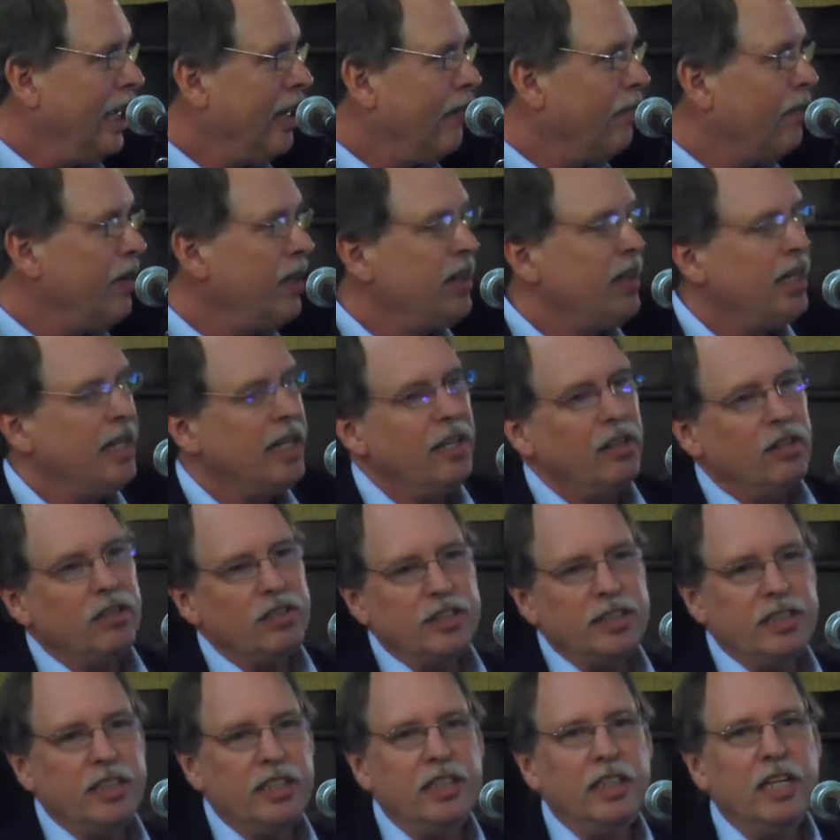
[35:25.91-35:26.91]
Everything
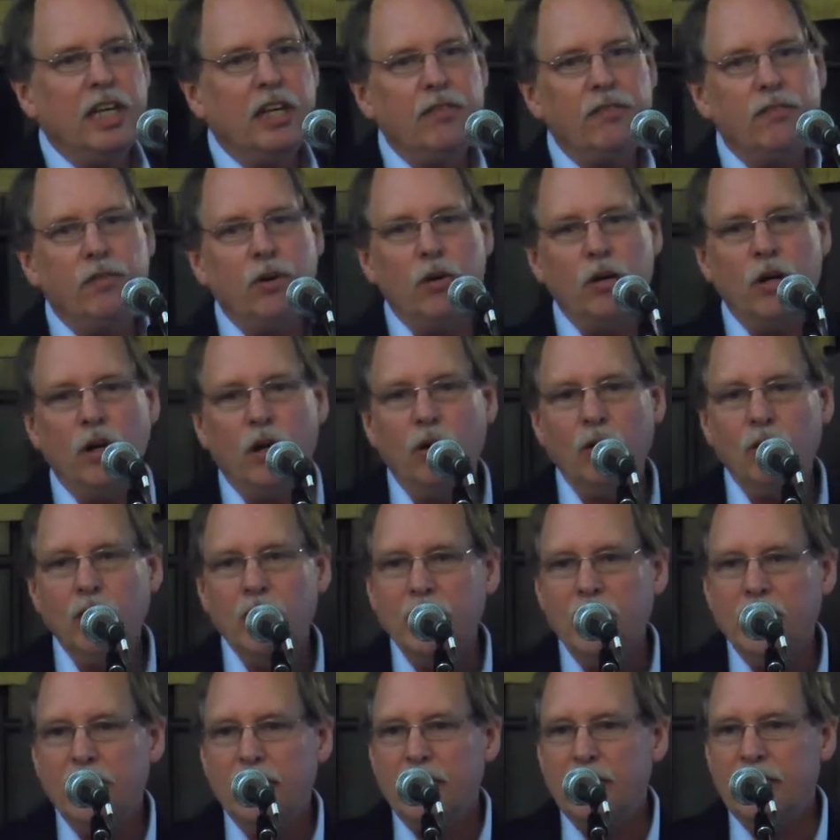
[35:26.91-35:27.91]
else in that photo
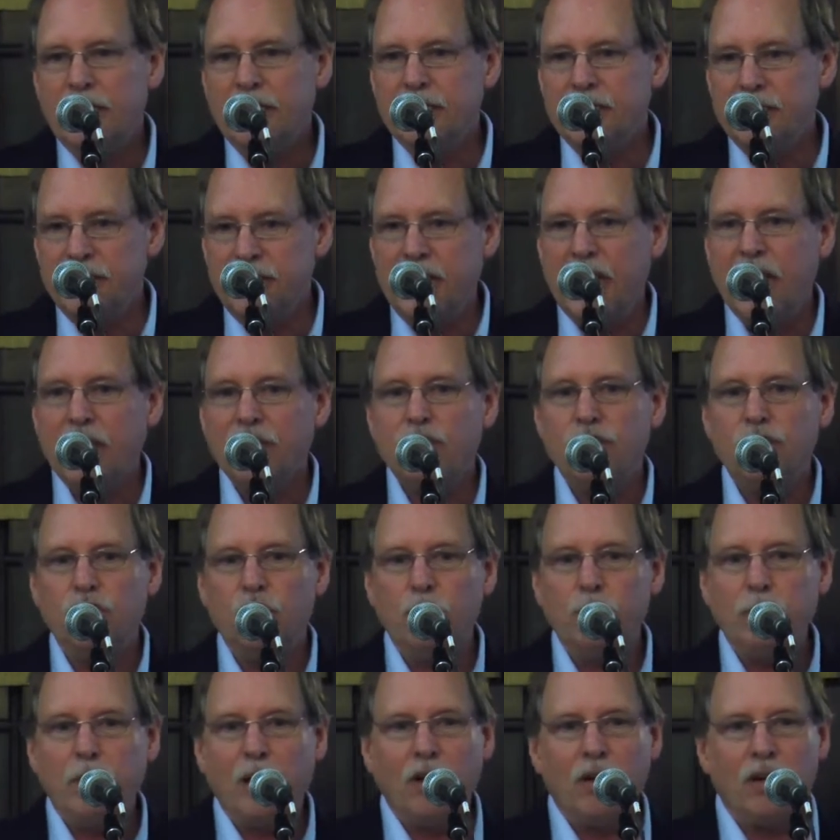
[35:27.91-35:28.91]
is
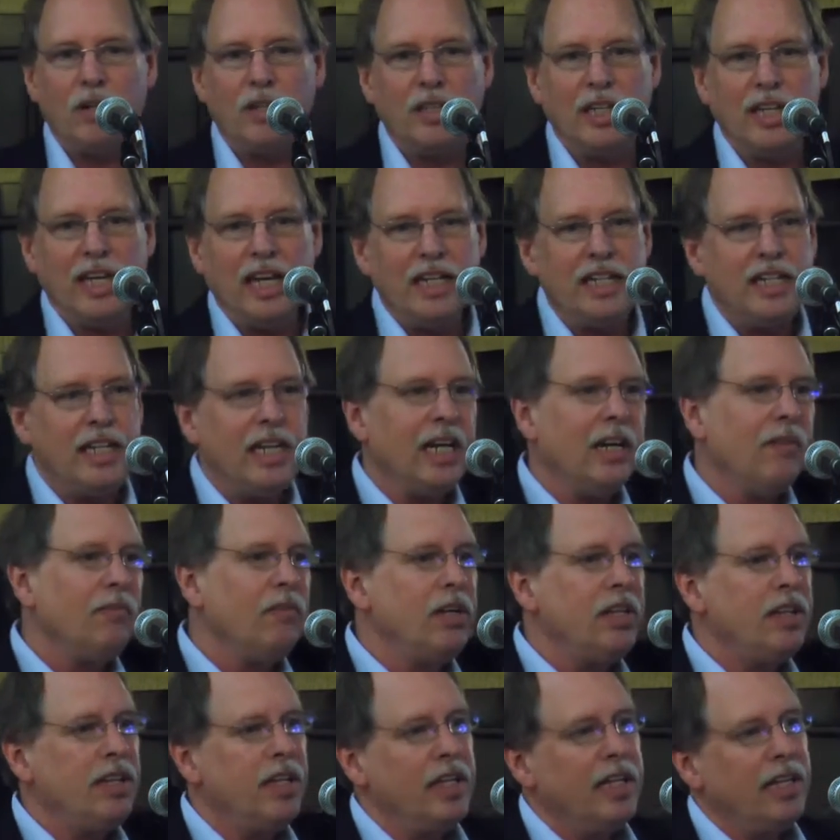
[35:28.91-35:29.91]
national park land.
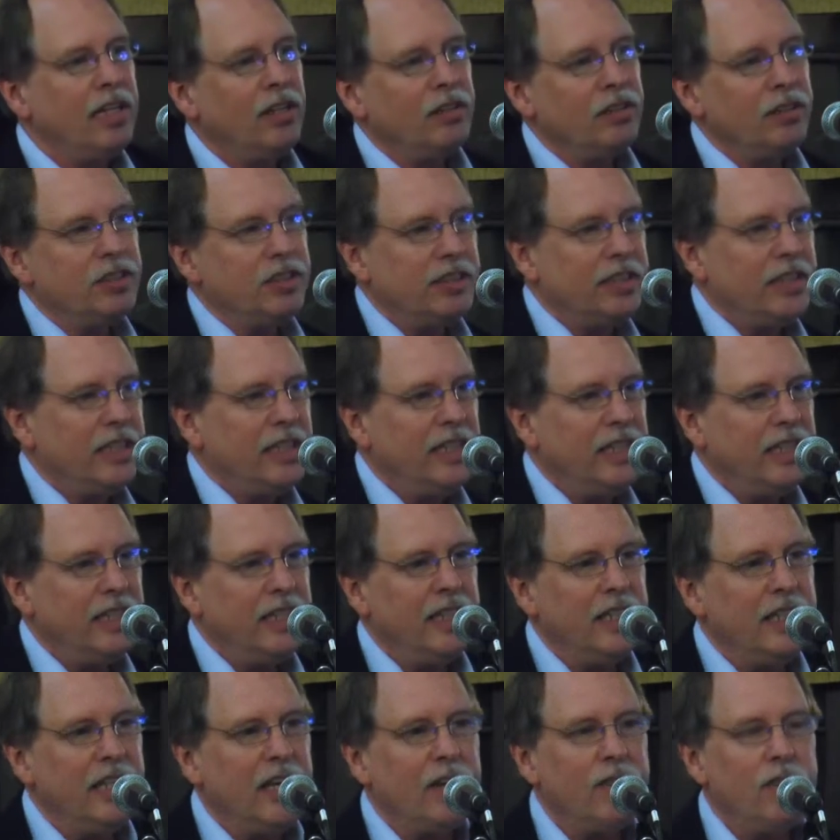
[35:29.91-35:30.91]
Everything else
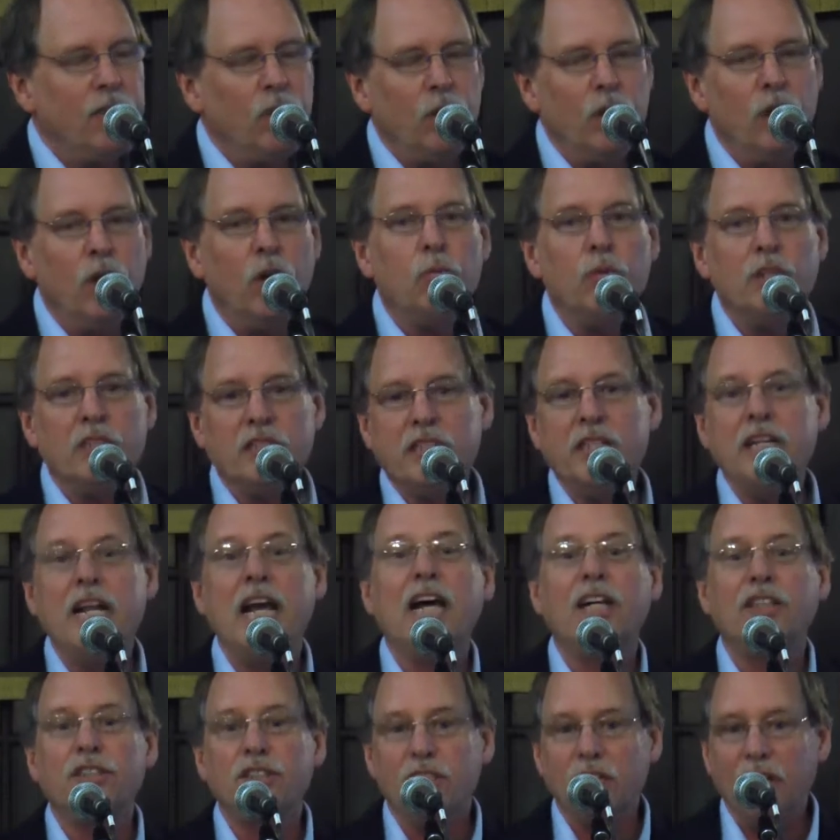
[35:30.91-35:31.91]
in that photo was
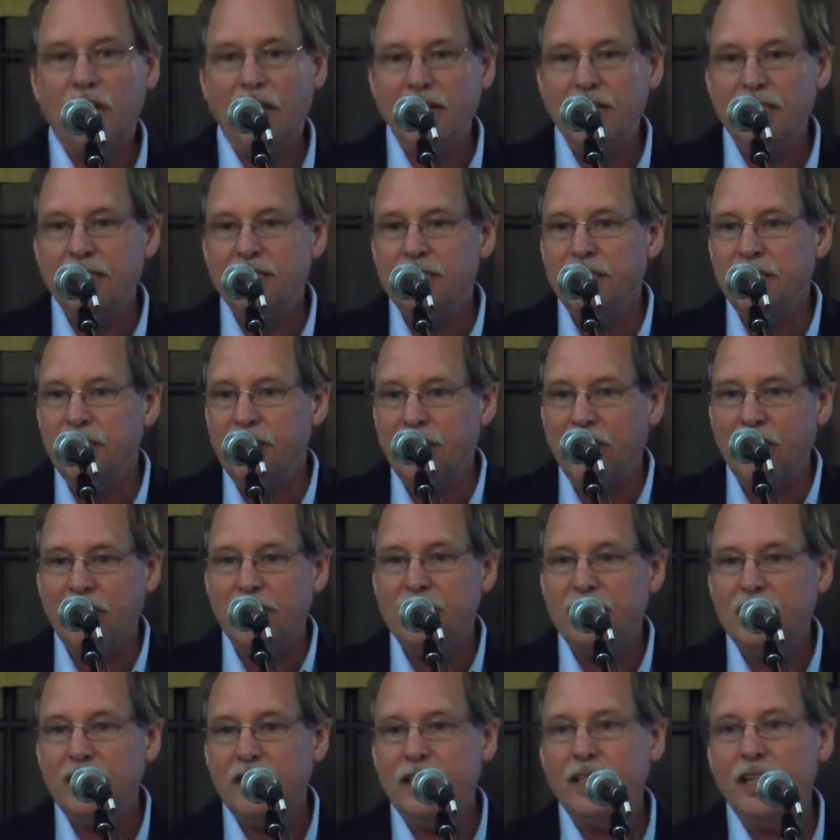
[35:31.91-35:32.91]
nationalized in the
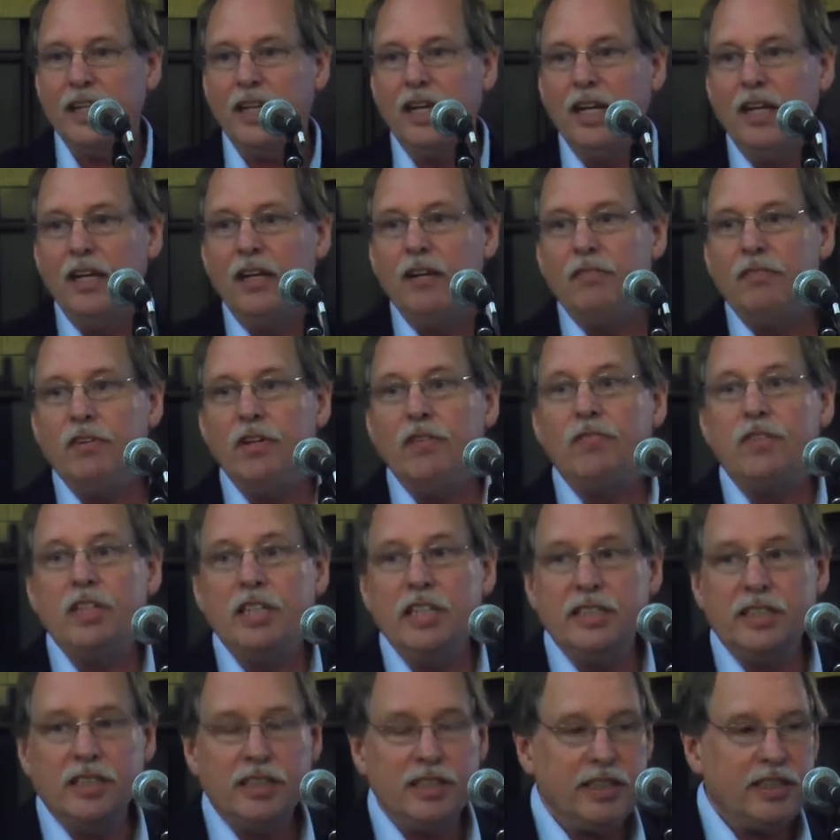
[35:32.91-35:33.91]

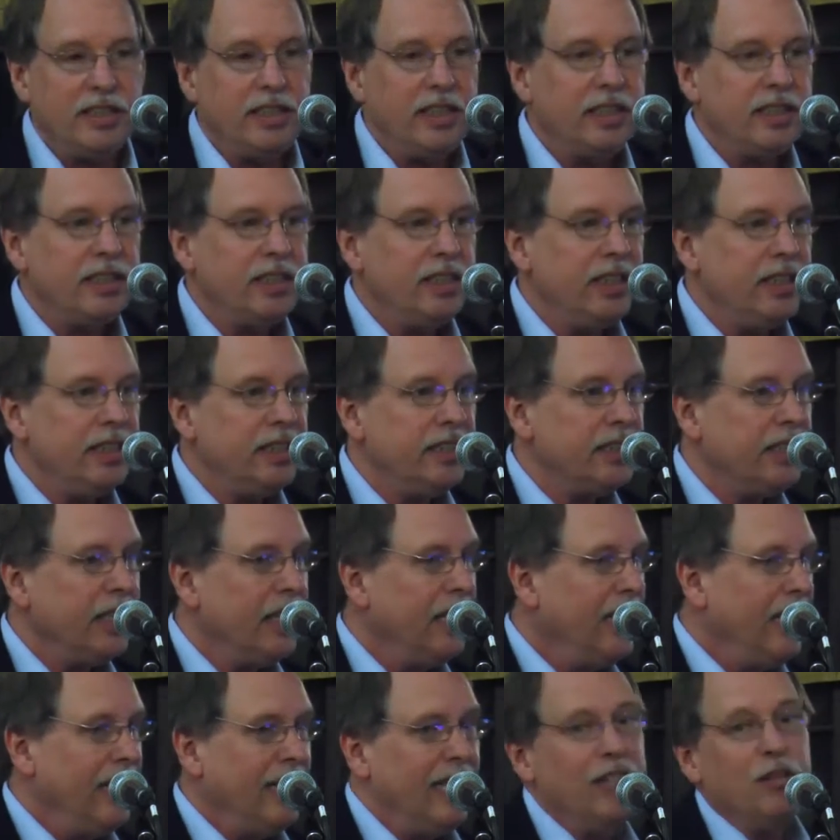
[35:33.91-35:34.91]
1950s and 60s
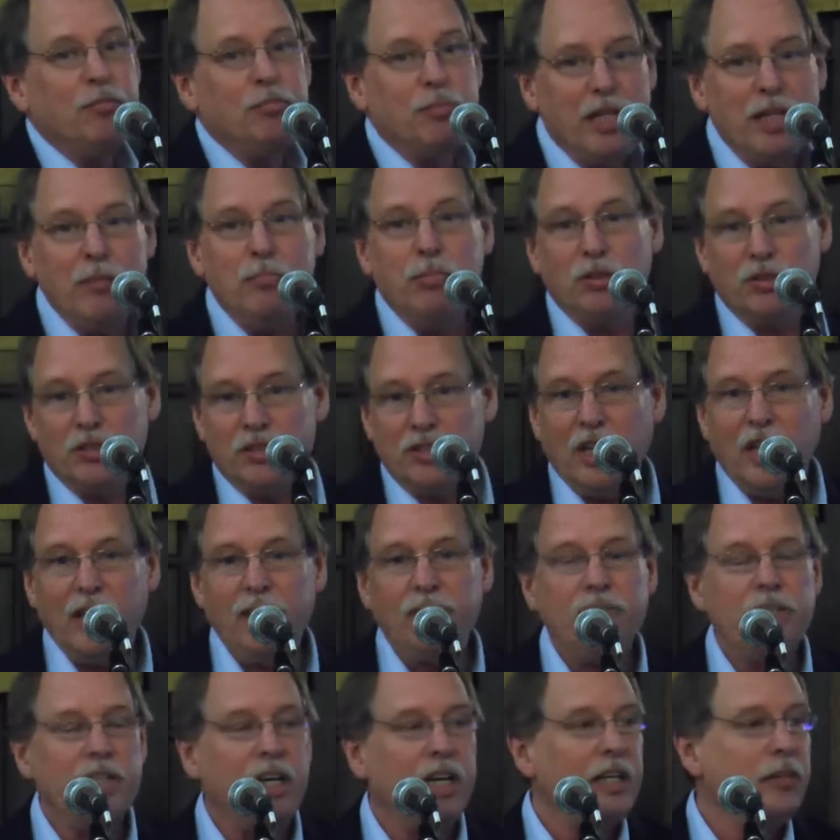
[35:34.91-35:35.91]
in people's
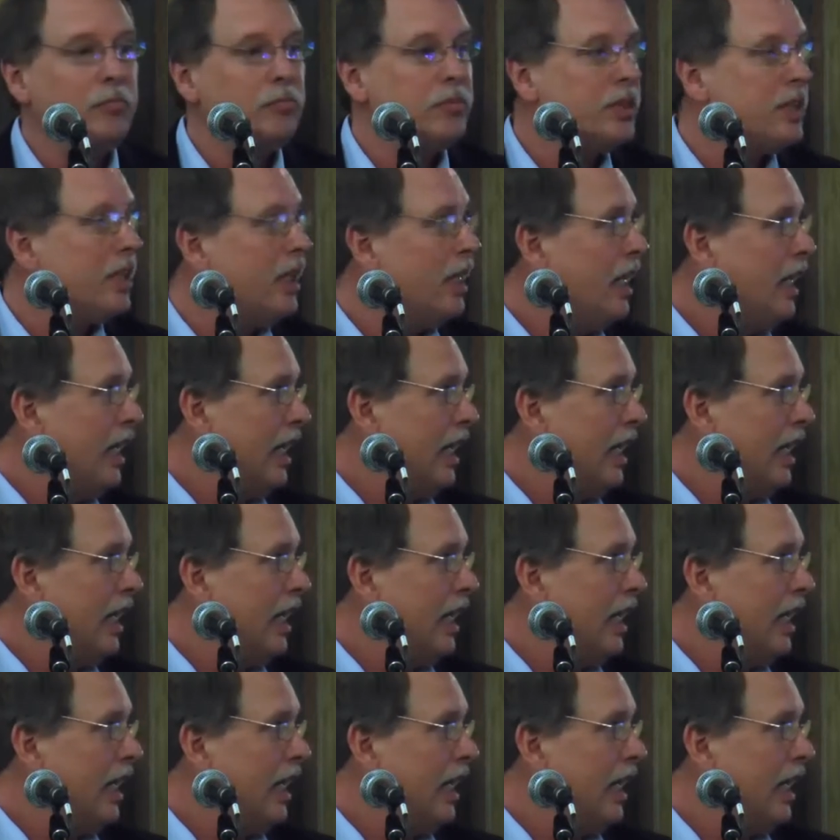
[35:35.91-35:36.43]
lifetimes.